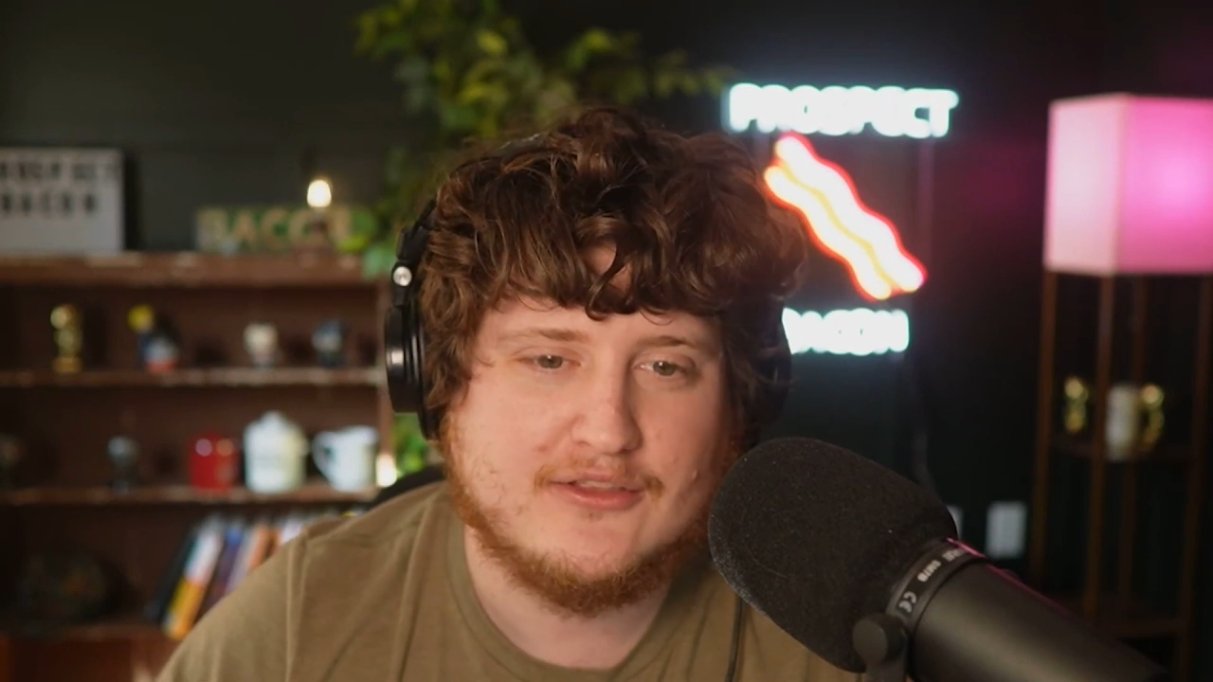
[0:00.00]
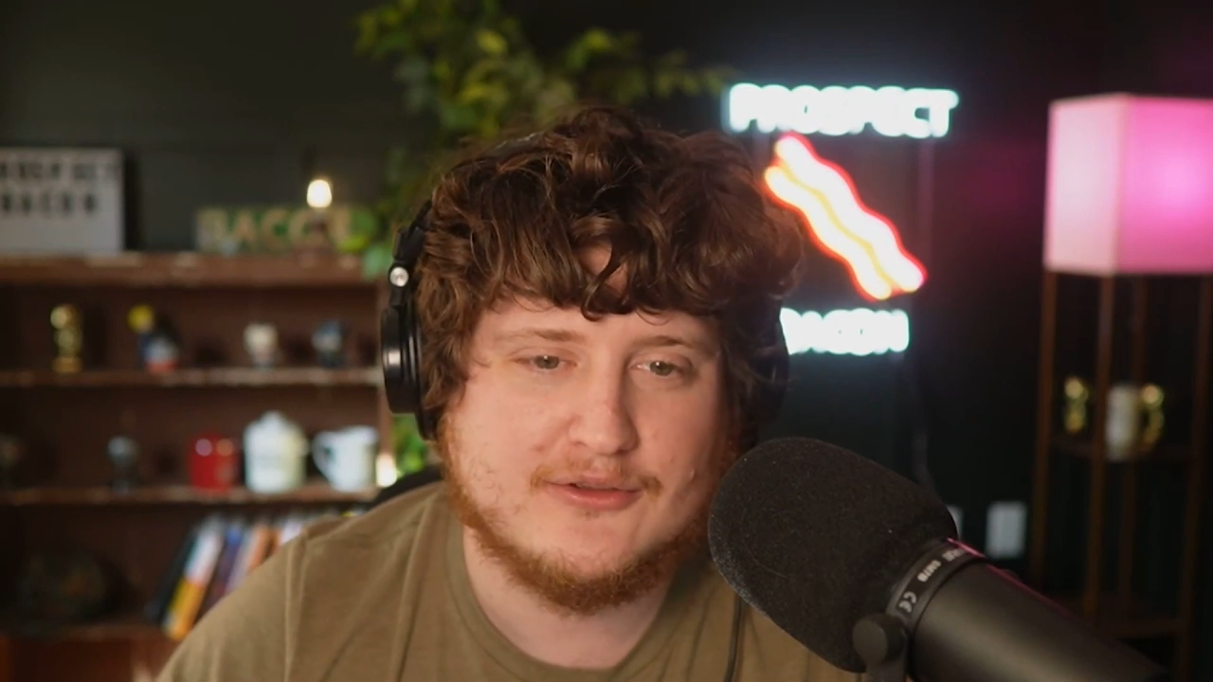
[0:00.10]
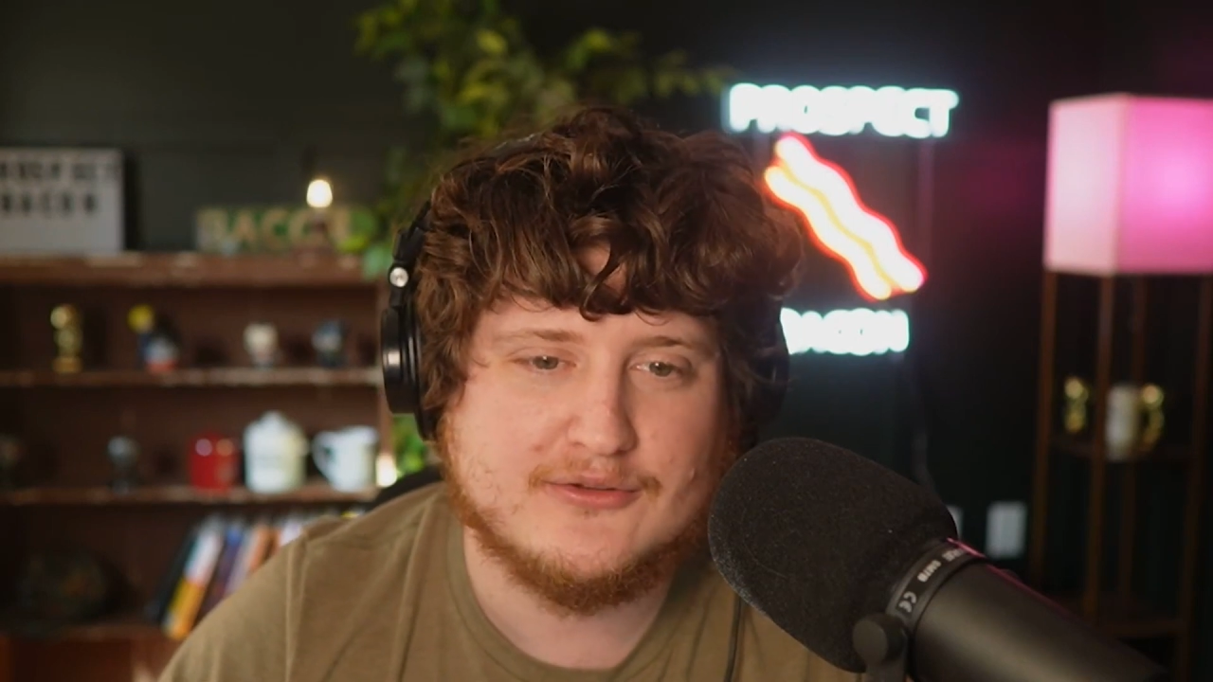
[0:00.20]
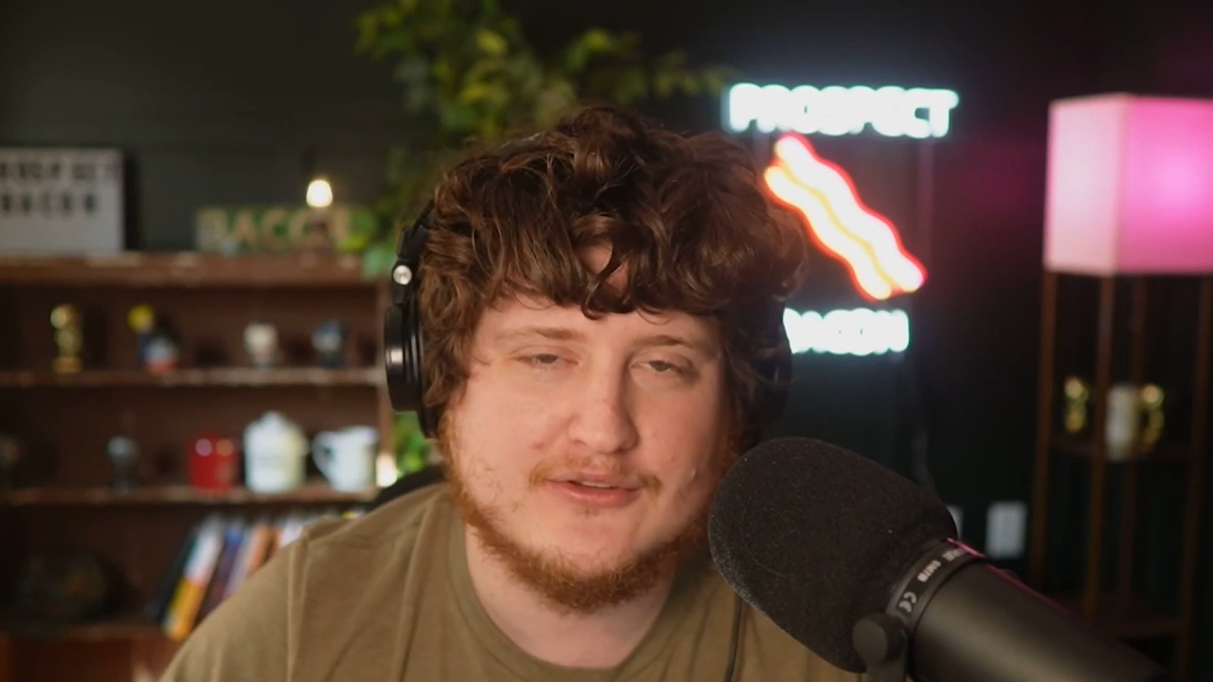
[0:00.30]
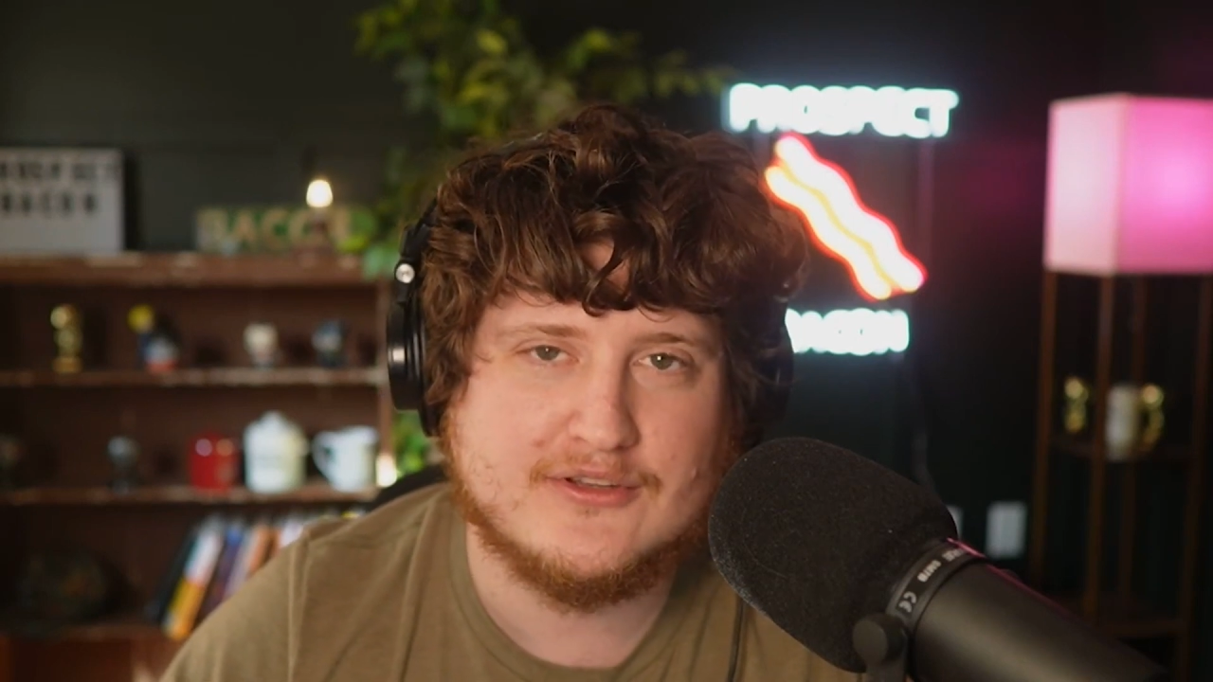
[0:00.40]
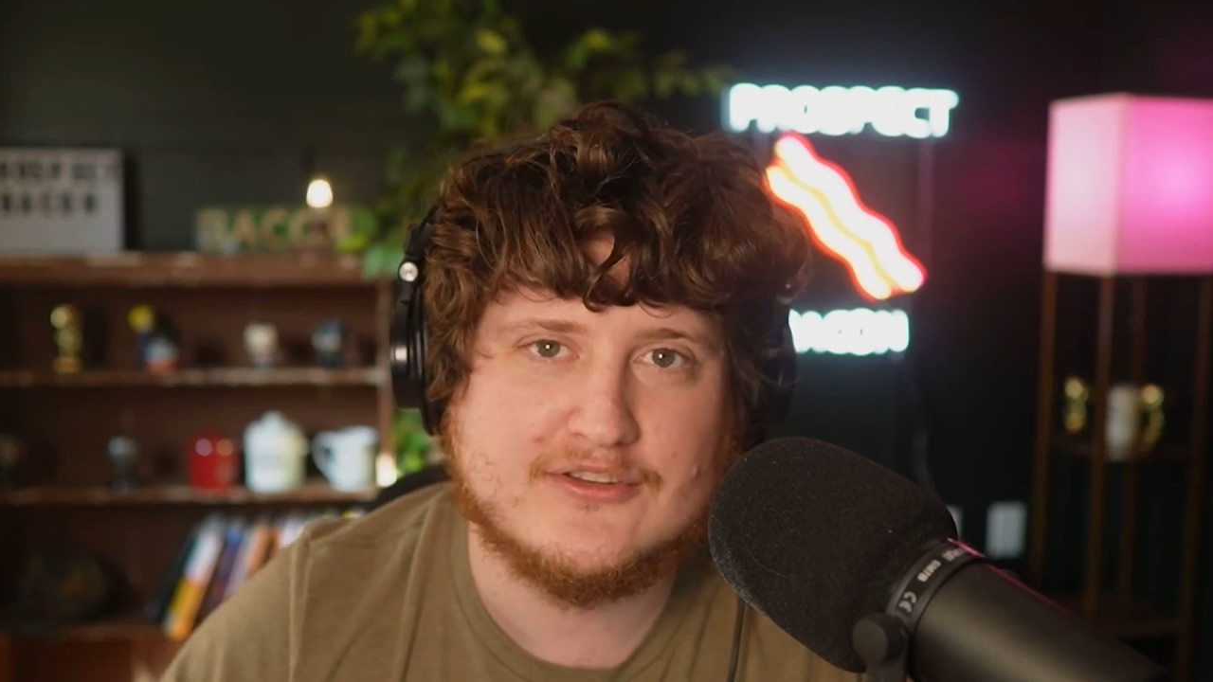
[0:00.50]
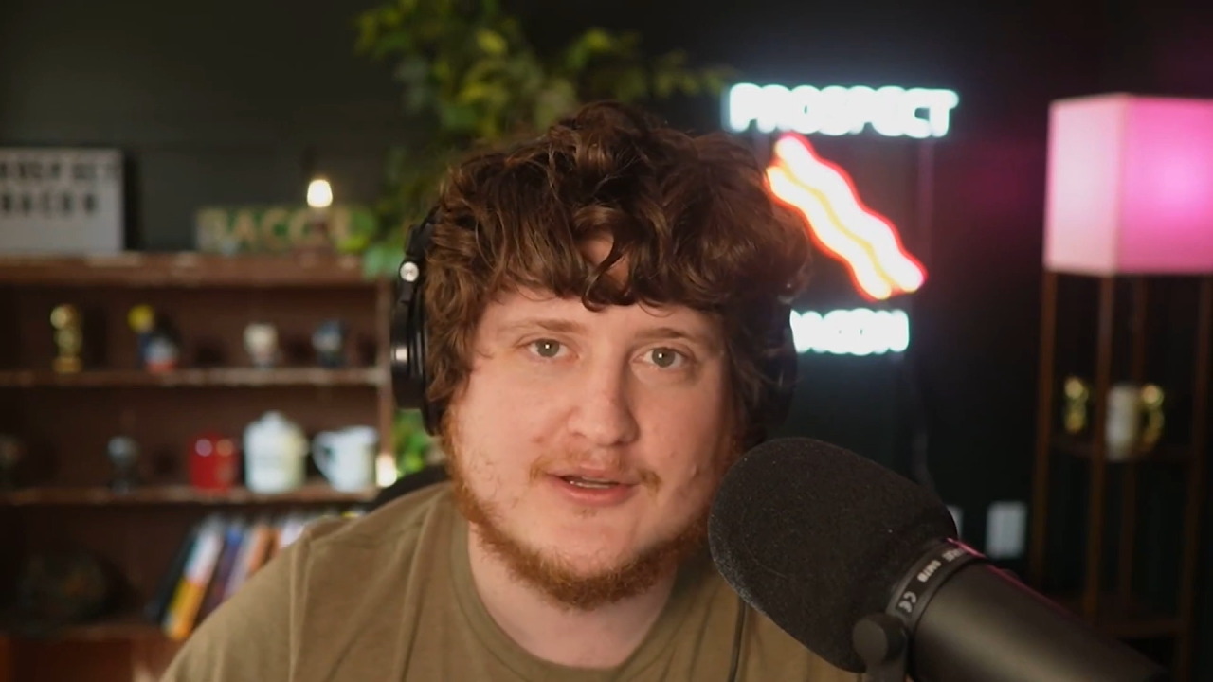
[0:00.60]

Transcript: those leads